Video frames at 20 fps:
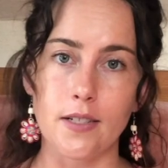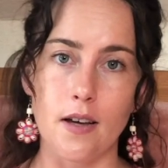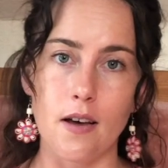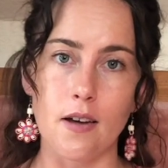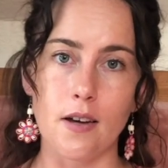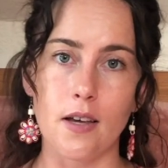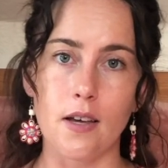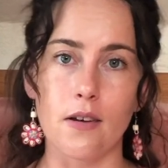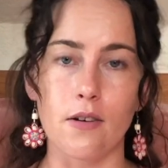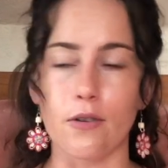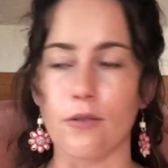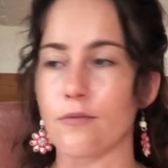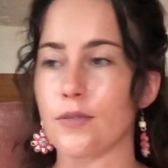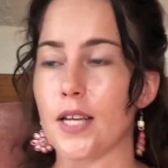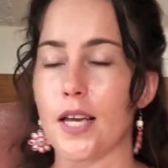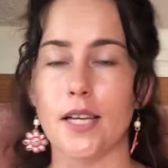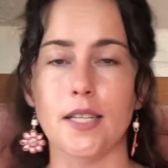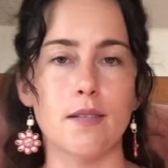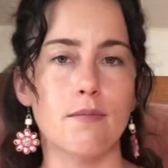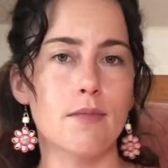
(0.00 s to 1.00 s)
on it or
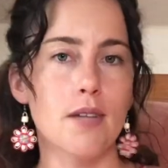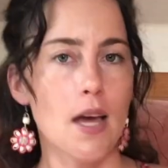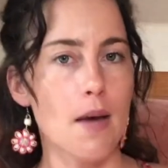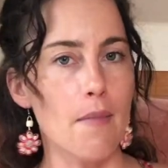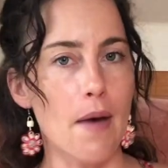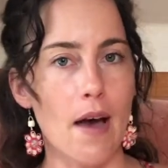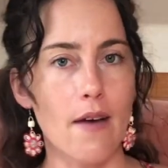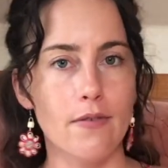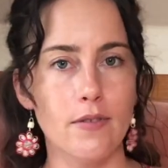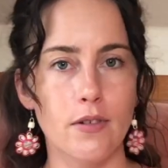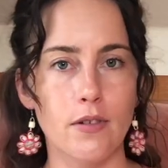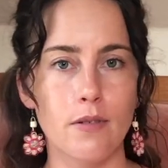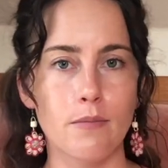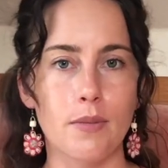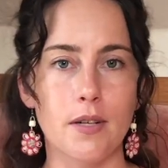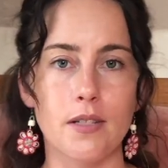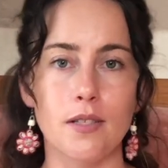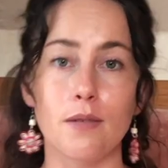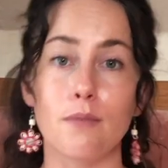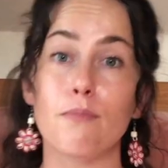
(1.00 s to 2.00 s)
take some time after,
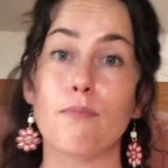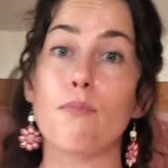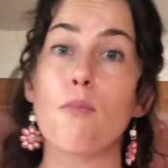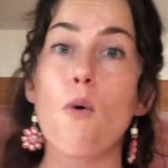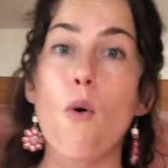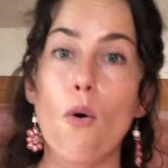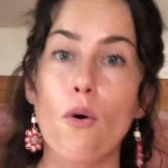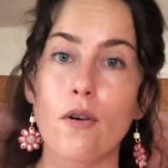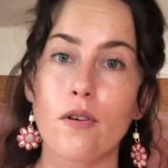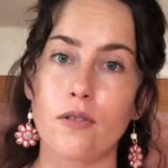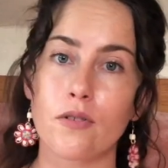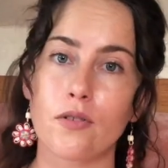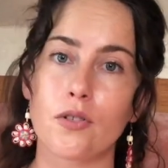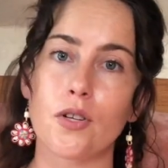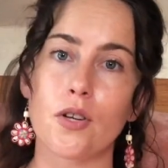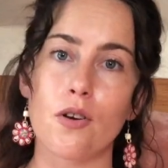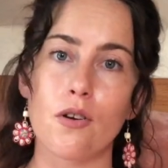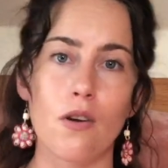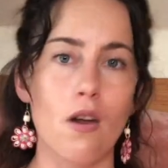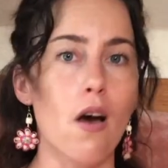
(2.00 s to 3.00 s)
but it's important
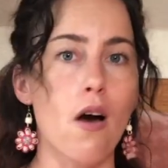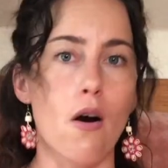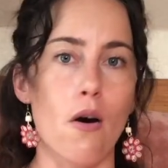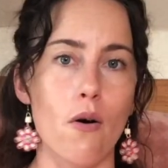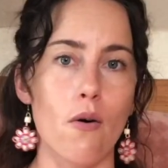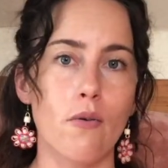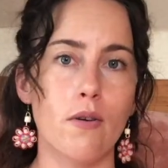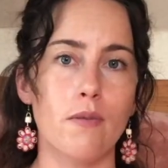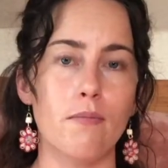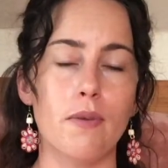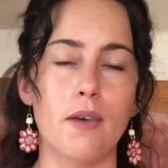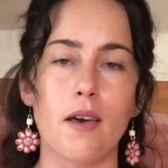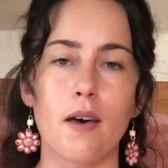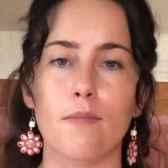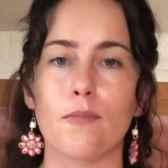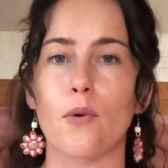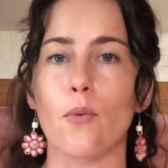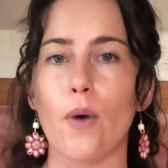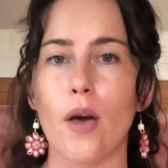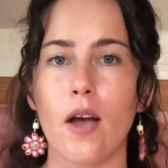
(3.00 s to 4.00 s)
to know and
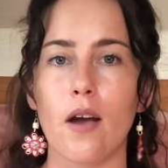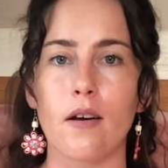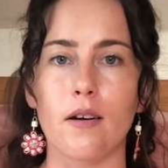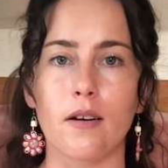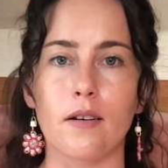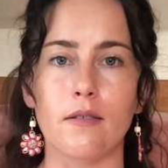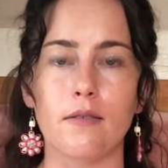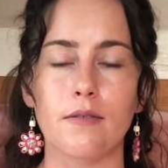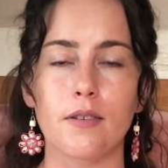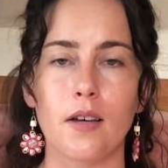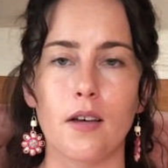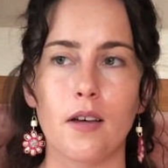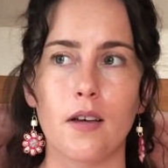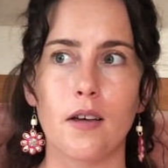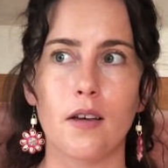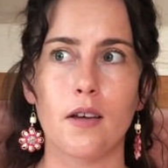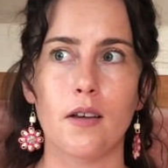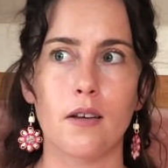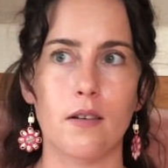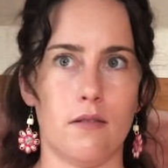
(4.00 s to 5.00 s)
become aware of,
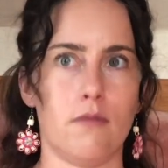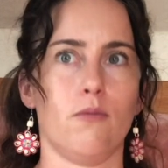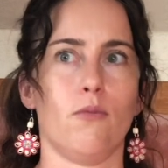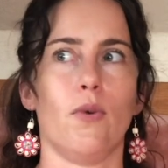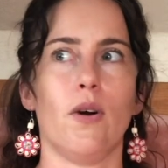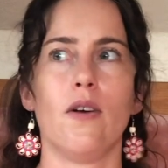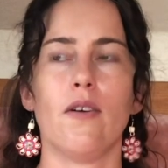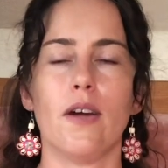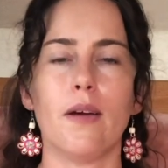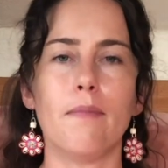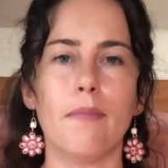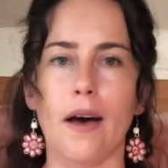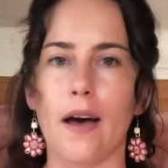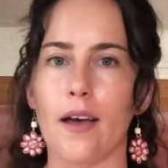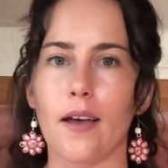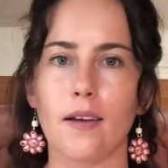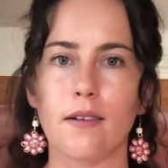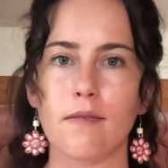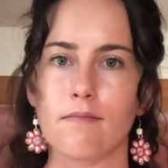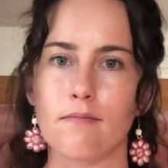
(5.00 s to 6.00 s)
well, where am
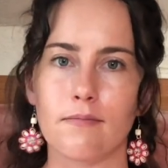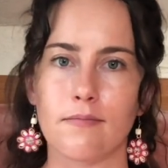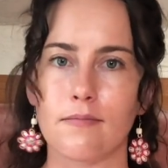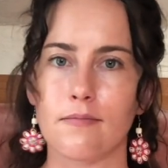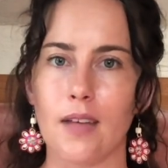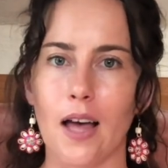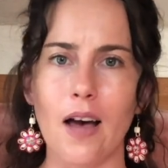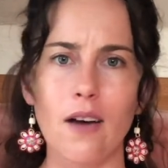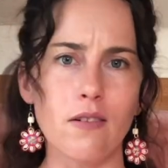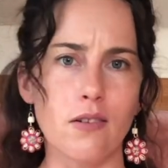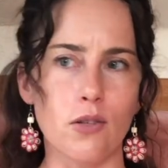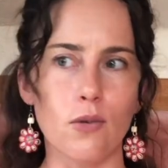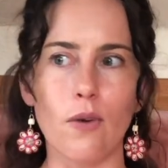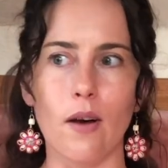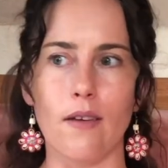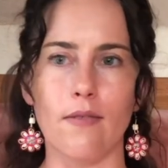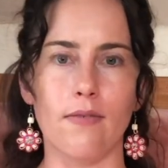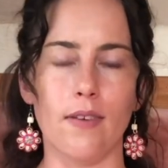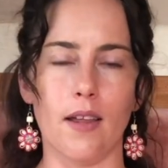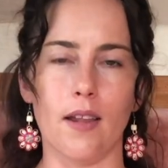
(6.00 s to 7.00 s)
I? How do I
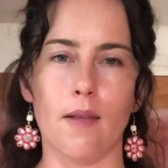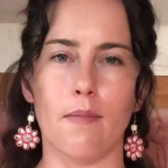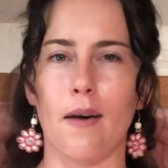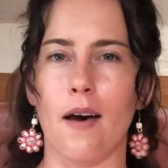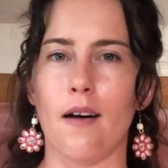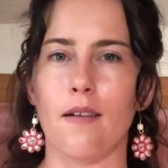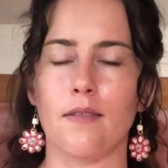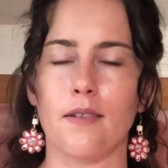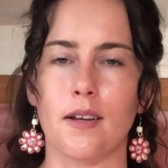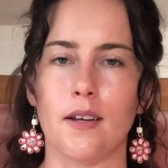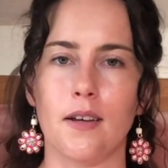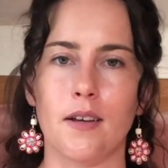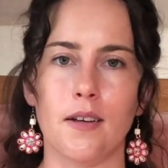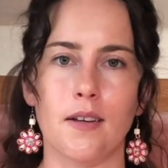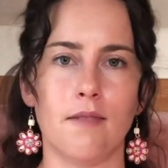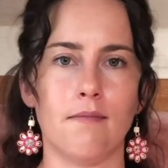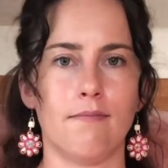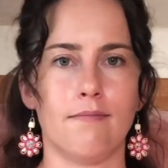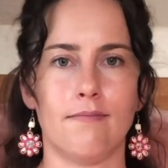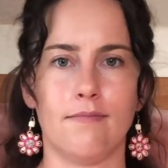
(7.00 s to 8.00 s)
feel about
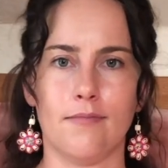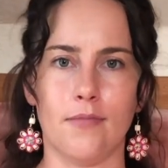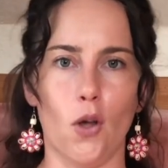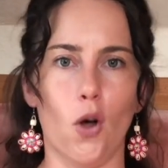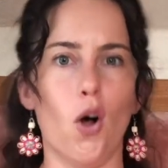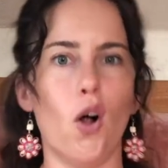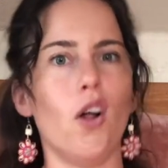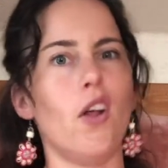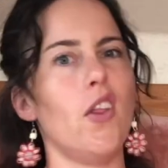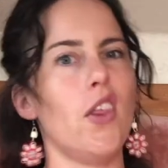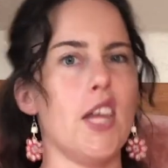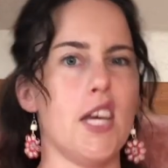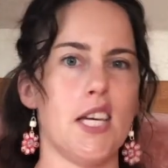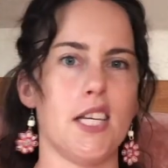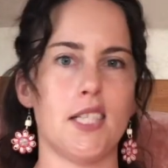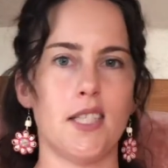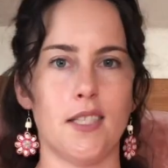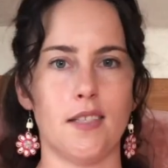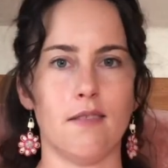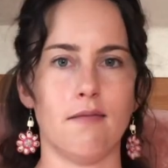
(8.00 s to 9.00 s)
all
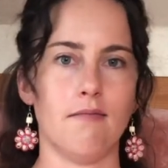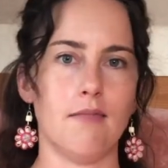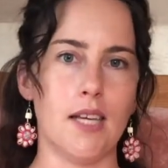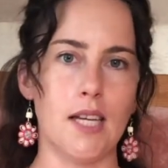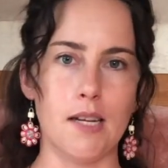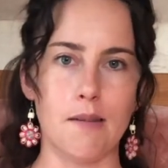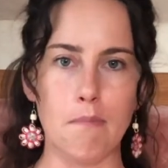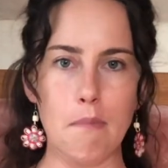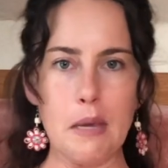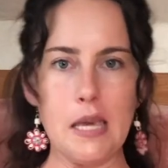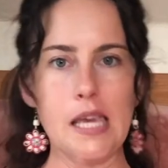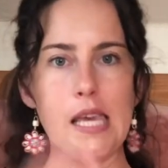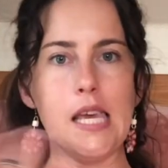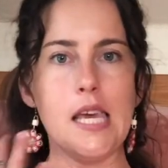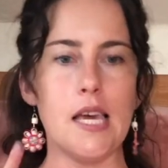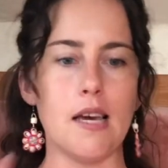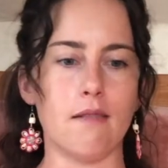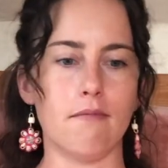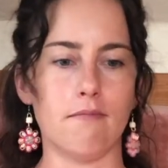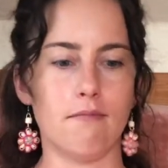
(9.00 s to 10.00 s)
this and
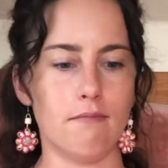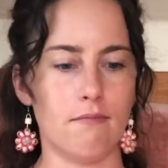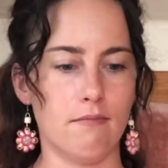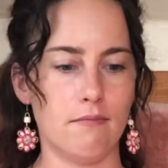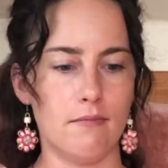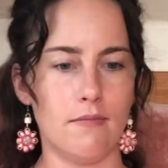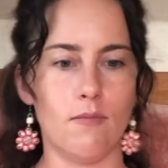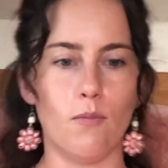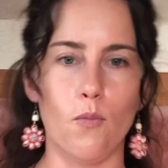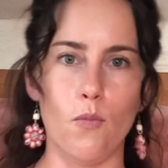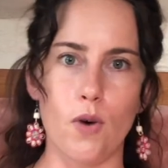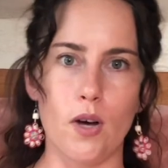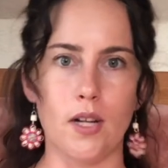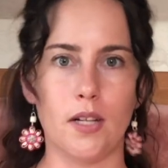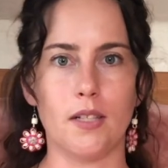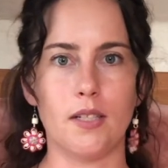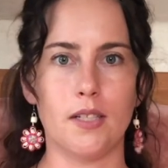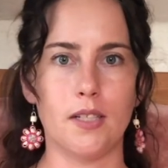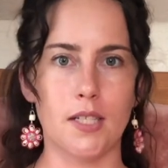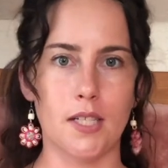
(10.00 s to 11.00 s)
me and
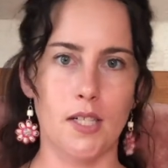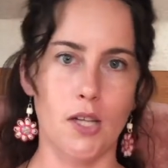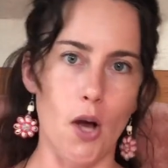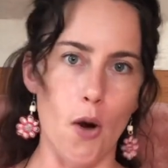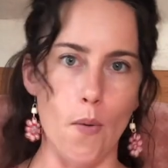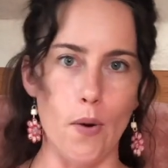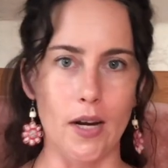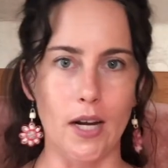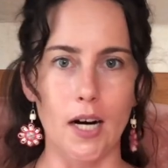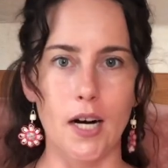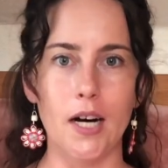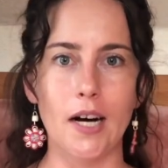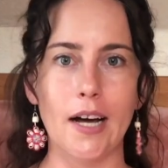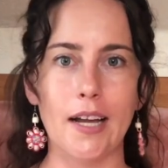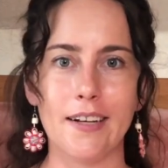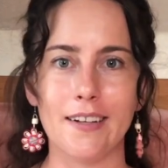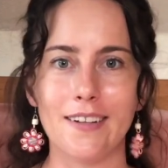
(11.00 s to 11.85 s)
what's going on?